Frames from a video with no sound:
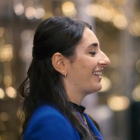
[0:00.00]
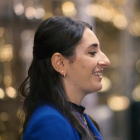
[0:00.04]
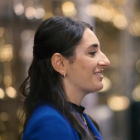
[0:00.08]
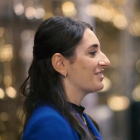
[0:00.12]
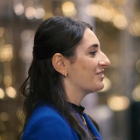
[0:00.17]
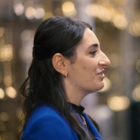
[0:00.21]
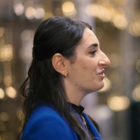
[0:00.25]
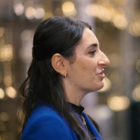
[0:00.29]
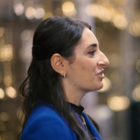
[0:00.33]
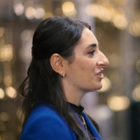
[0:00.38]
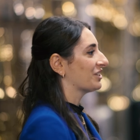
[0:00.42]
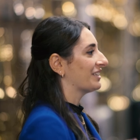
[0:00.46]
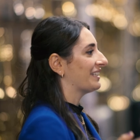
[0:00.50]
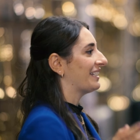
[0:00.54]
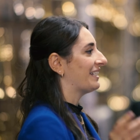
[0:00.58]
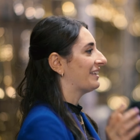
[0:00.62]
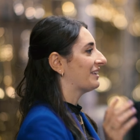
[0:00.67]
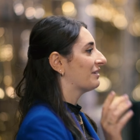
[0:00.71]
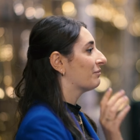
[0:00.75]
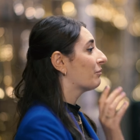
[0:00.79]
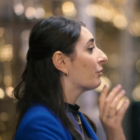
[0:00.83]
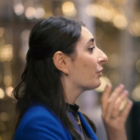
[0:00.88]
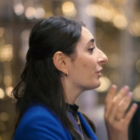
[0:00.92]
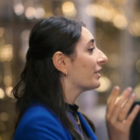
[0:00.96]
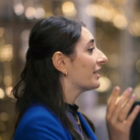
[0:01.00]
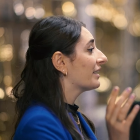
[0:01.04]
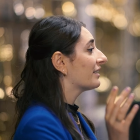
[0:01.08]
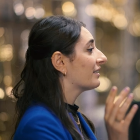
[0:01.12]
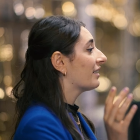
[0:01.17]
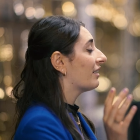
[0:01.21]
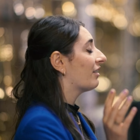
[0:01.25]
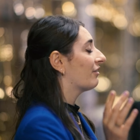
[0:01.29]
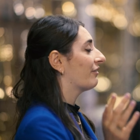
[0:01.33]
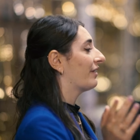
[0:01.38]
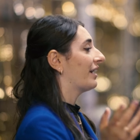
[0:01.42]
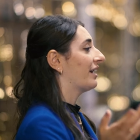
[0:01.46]
That's usually in the
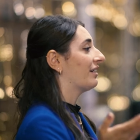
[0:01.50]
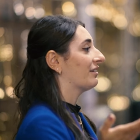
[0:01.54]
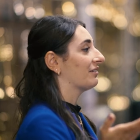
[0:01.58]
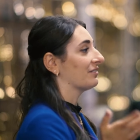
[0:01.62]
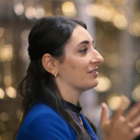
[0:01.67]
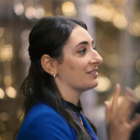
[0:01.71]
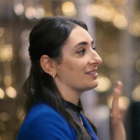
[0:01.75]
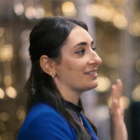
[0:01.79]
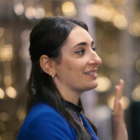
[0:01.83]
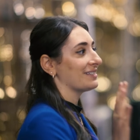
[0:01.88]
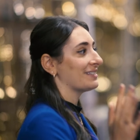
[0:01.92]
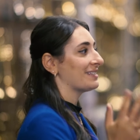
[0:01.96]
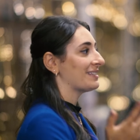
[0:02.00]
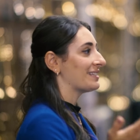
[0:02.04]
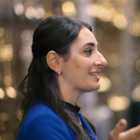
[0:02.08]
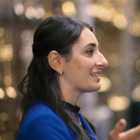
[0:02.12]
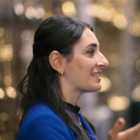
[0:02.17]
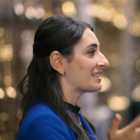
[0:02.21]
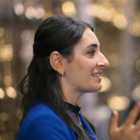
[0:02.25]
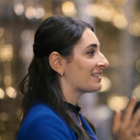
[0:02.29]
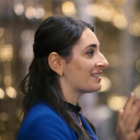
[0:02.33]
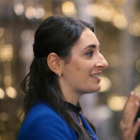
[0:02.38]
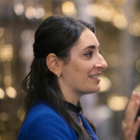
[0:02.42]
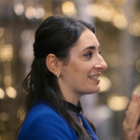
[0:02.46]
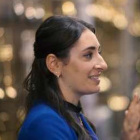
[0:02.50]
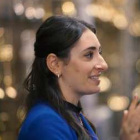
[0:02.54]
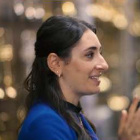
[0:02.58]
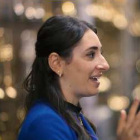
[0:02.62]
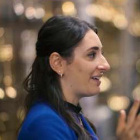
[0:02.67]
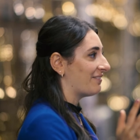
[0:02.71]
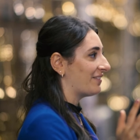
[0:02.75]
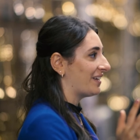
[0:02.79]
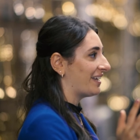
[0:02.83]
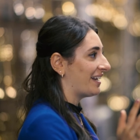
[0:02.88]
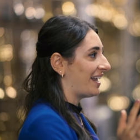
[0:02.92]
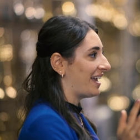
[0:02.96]
morning around 6 to
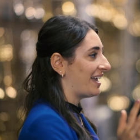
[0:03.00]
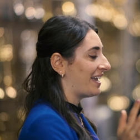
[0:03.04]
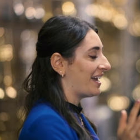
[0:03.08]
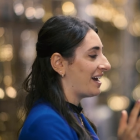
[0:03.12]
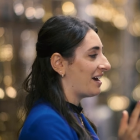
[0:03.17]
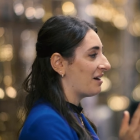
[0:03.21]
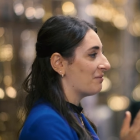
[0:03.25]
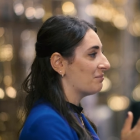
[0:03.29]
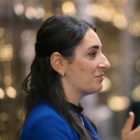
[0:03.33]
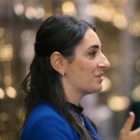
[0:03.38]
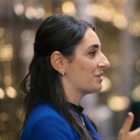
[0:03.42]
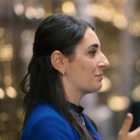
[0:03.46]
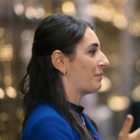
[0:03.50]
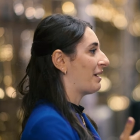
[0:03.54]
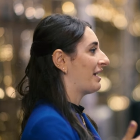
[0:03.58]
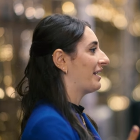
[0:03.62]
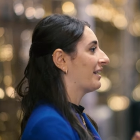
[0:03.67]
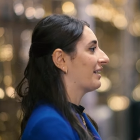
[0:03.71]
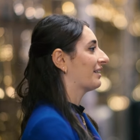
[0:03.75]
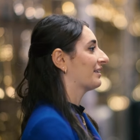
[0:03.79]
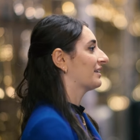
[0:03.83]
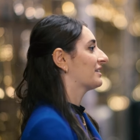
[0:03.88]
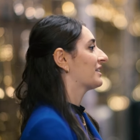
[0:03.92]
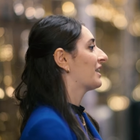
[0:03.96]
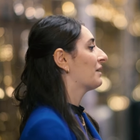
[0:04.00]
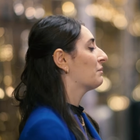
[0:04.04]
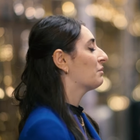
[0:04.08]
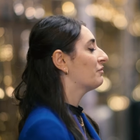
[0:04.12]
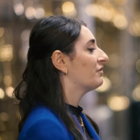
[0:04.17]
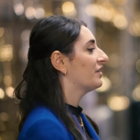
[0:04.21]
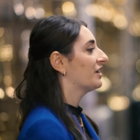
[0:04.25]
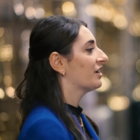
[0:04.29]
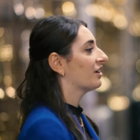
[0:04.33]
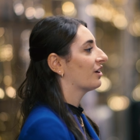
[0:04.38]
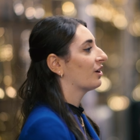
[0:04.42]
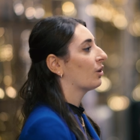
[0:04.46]
7 a.m., depending on the time of
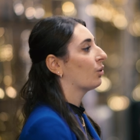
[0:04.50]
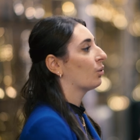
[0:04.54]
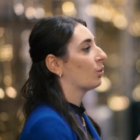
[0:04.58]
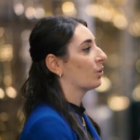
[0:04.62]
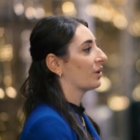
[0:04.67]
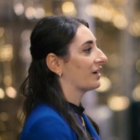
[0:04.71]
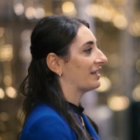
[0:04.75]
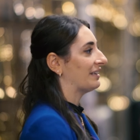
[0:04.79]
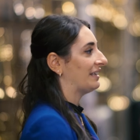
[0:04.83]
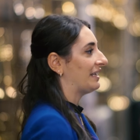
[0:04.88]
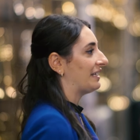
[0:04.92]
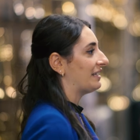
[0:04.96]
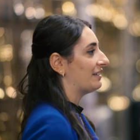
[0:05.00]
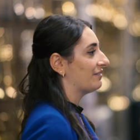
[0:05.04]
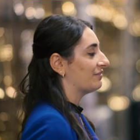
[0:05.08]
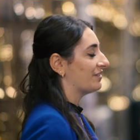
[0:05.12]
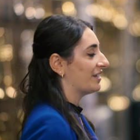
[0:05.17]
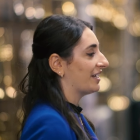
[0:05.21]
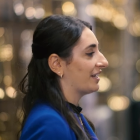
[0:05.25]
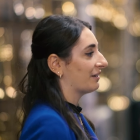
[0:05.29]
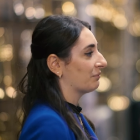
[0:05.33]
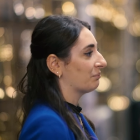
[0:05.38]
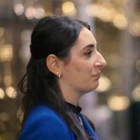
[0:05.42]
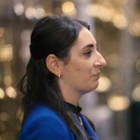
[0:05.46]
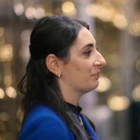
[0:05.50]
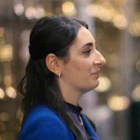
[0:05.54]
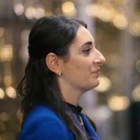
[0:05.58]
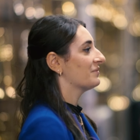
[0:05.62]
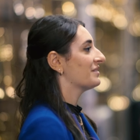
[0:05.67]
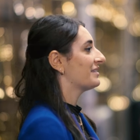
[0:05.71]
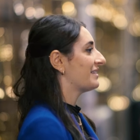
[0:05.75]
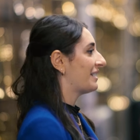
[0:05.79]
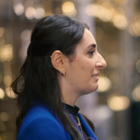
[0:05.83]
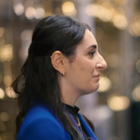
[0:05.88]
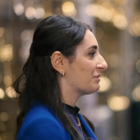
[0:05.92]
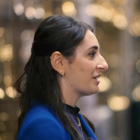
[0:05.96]
year, or in the evening,
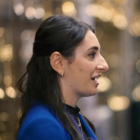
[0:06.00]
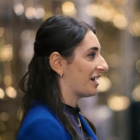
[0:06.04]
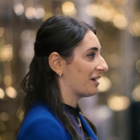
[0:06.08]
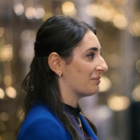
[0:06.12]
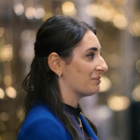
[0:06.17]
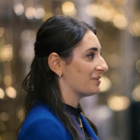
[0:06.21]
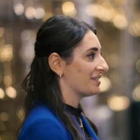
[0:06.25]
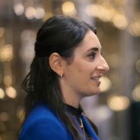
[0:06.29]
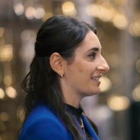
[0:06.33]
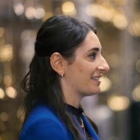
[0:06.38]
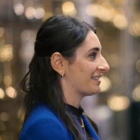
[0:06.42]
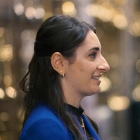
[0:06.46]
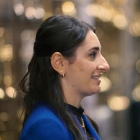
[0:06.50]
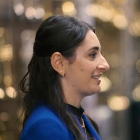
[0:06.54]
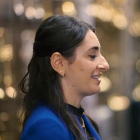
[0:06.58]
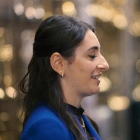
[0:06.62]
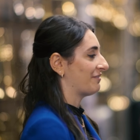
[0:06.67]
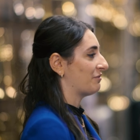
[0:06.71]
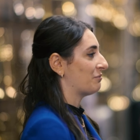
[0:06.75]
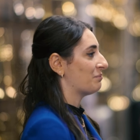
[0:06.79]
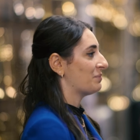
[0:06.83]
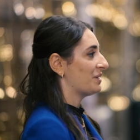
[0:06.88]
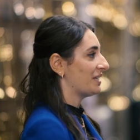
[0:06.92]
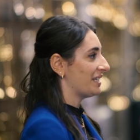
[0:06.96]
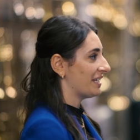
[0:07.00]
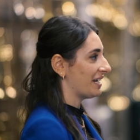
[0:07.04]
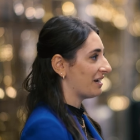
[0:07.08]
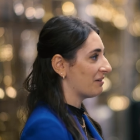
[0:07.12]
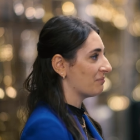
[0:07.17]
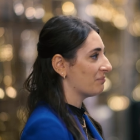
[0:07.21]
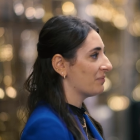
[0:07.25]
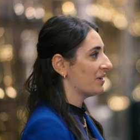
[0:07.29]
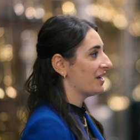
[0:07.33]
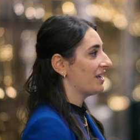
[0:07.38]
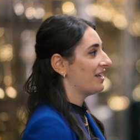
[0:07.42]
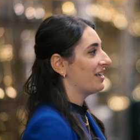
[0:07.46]
same time, 6 to 7
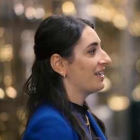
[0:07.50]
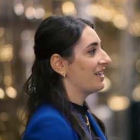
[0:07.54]
p.m.